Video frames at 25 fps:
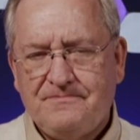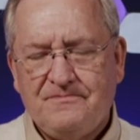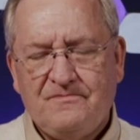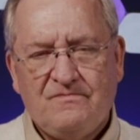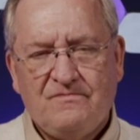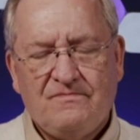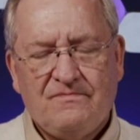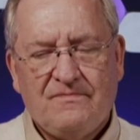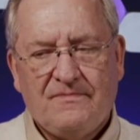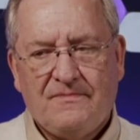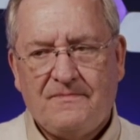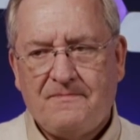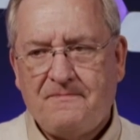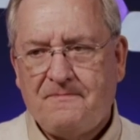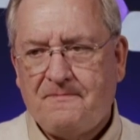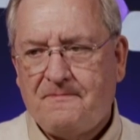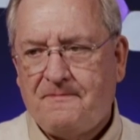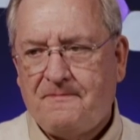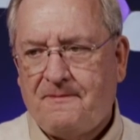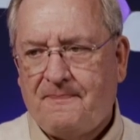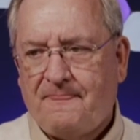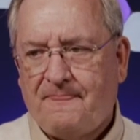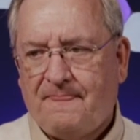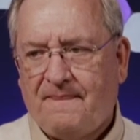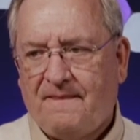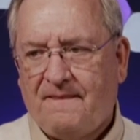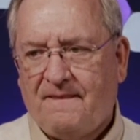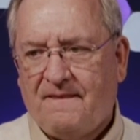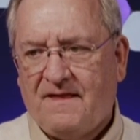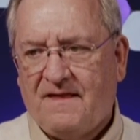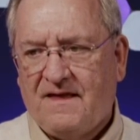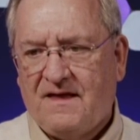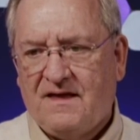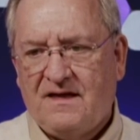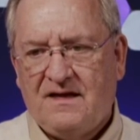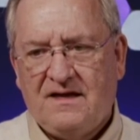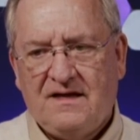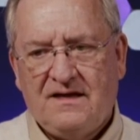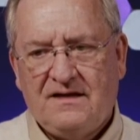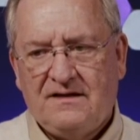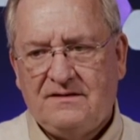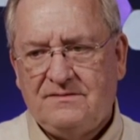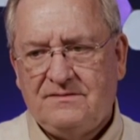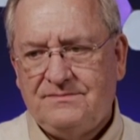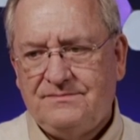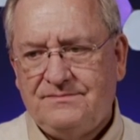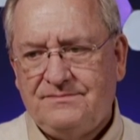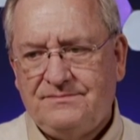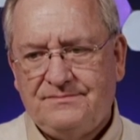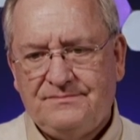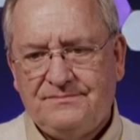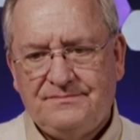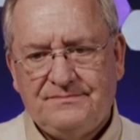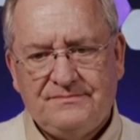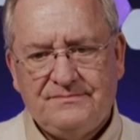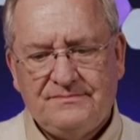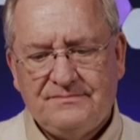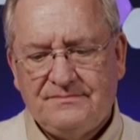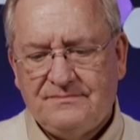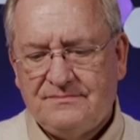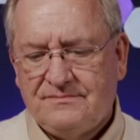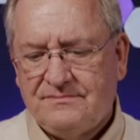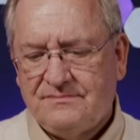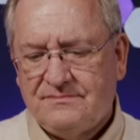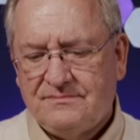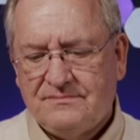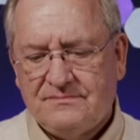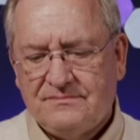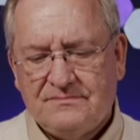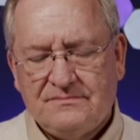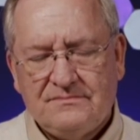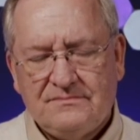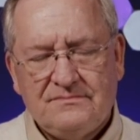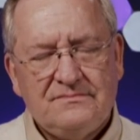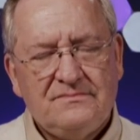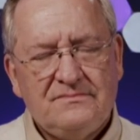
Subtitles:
Nothing is said.